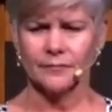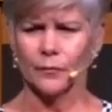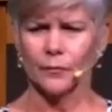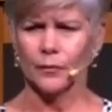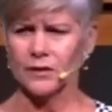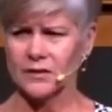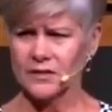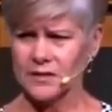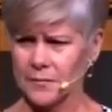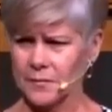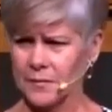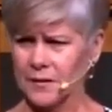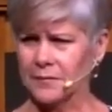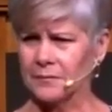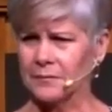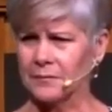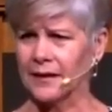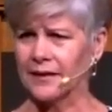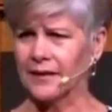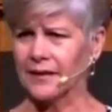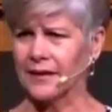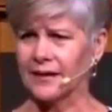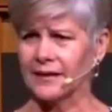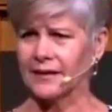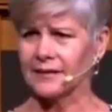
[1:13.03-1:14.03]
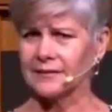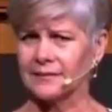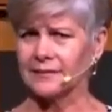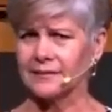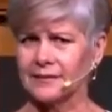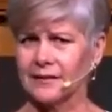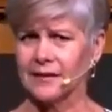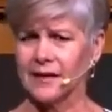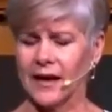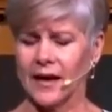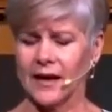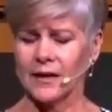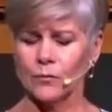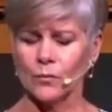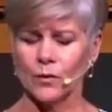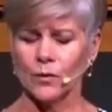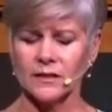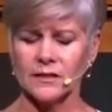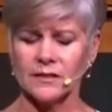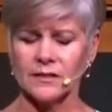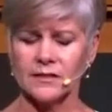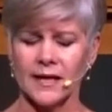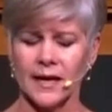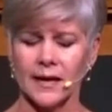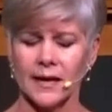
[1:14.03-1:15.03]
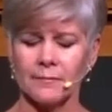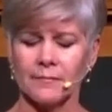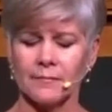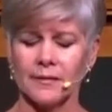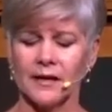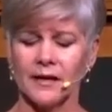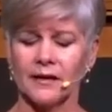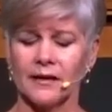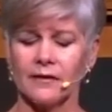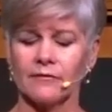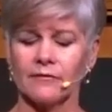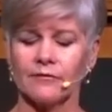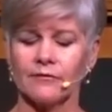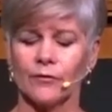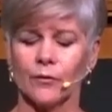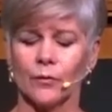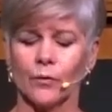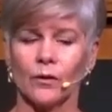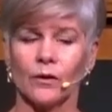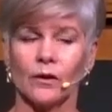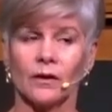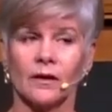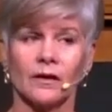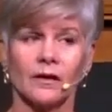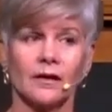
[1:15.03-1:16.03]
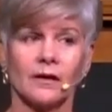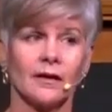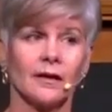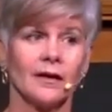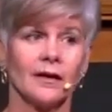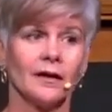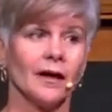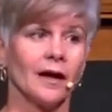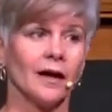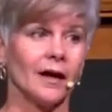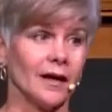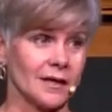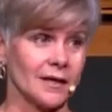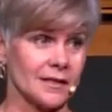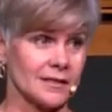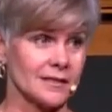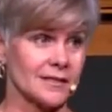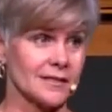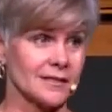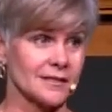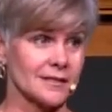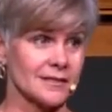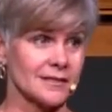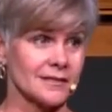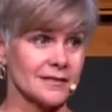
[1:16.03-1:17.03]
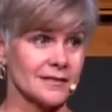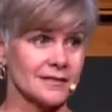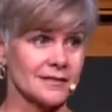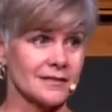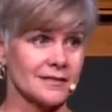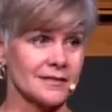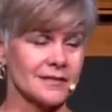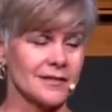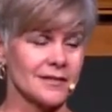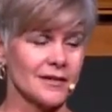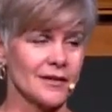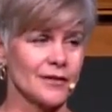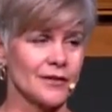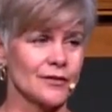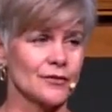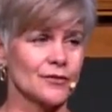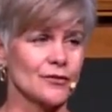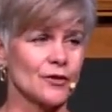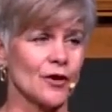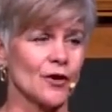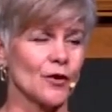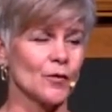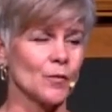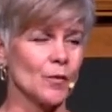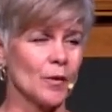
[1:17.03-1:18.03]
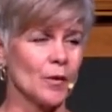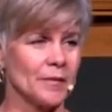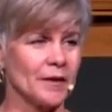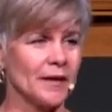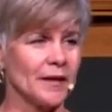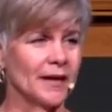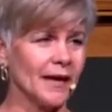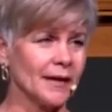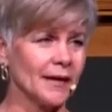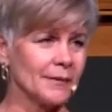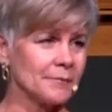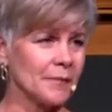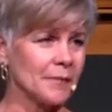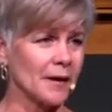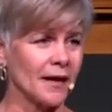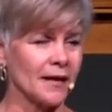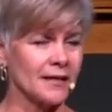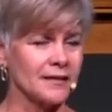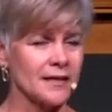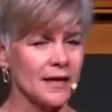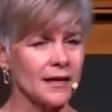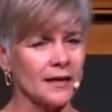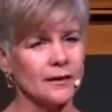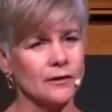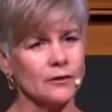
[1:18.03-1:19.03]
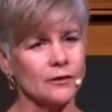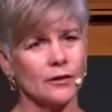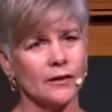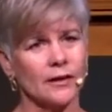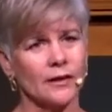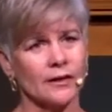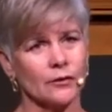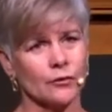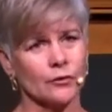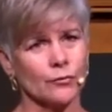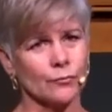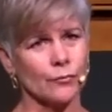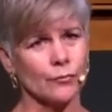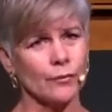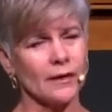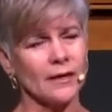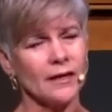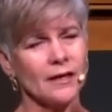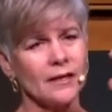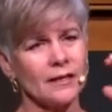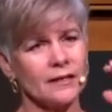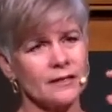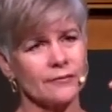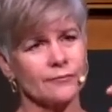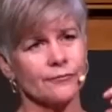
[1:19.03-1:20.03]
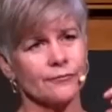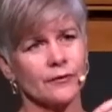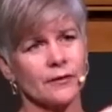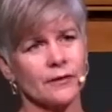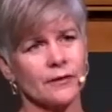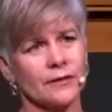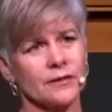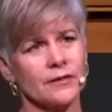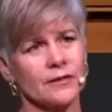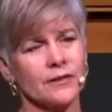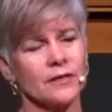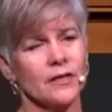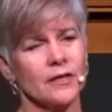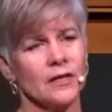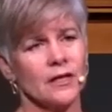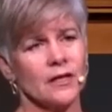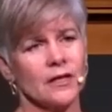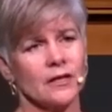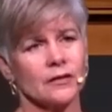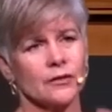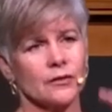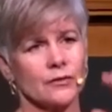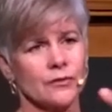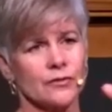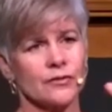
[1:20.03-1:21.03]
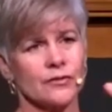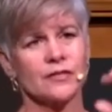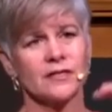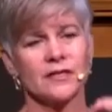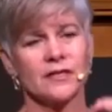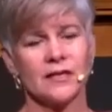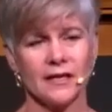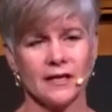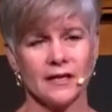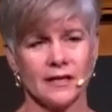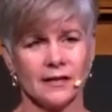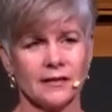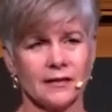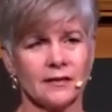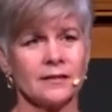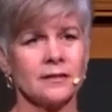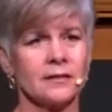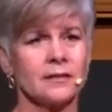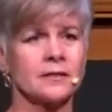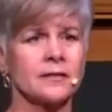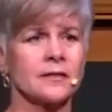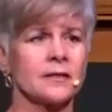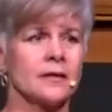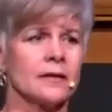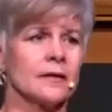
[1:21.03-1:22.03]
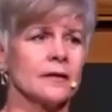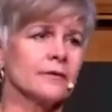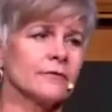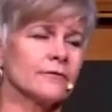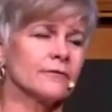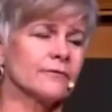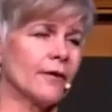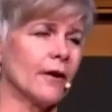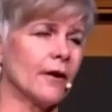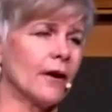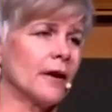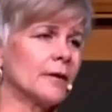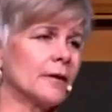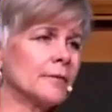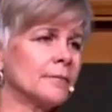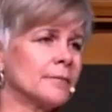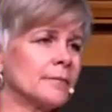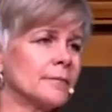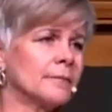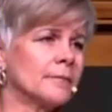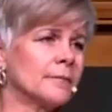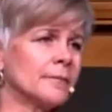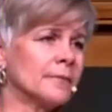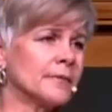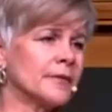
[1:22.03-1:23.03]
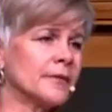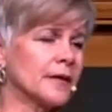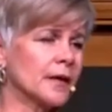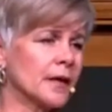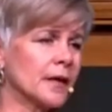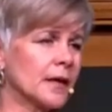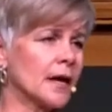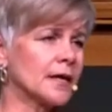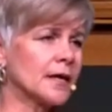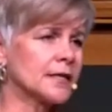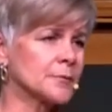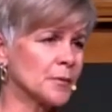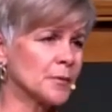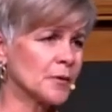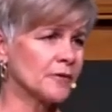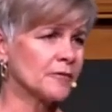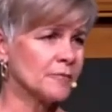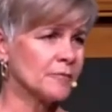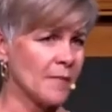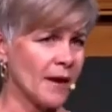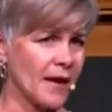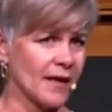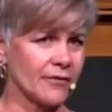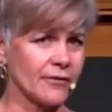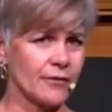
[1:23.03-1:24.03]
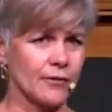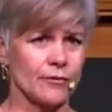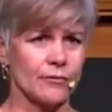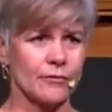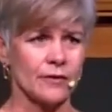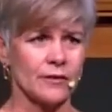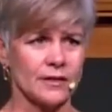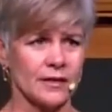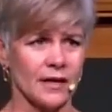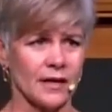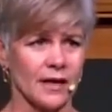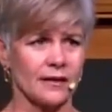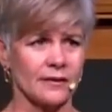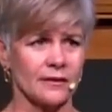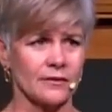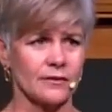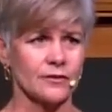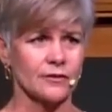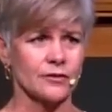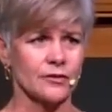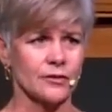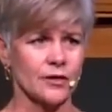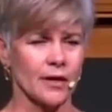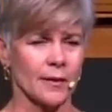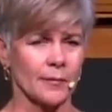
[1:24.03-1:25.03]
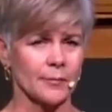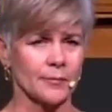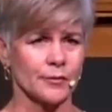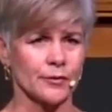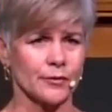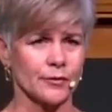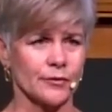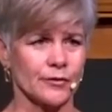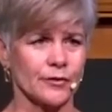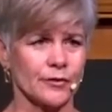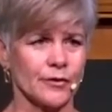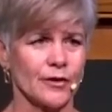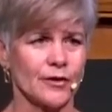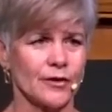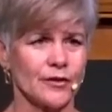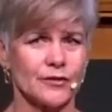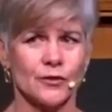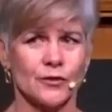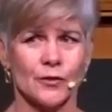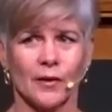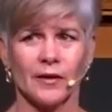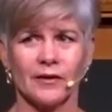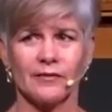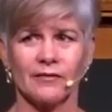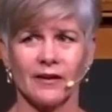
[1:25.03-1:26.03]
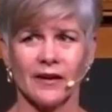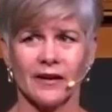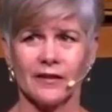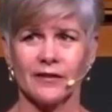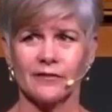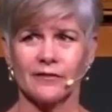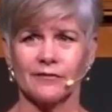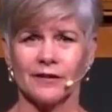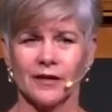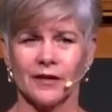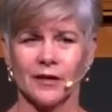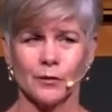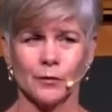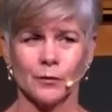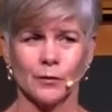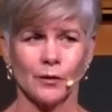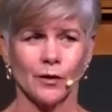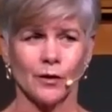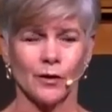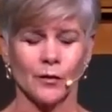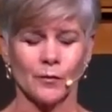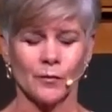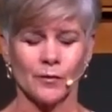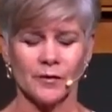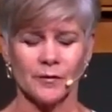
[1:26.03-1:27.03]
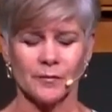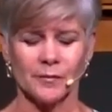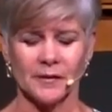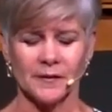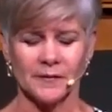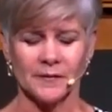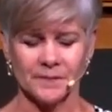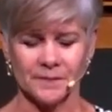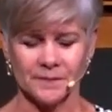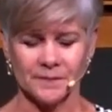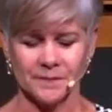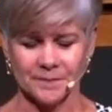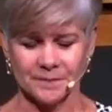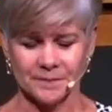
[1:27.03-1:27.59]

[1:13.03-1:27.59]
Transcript: What does he mean by that? And what does that mean for us? So we'll begin by taking a look at three different little scenes from the Gospel of Matthew, the ninth chapter. So I invite you to follow along with me.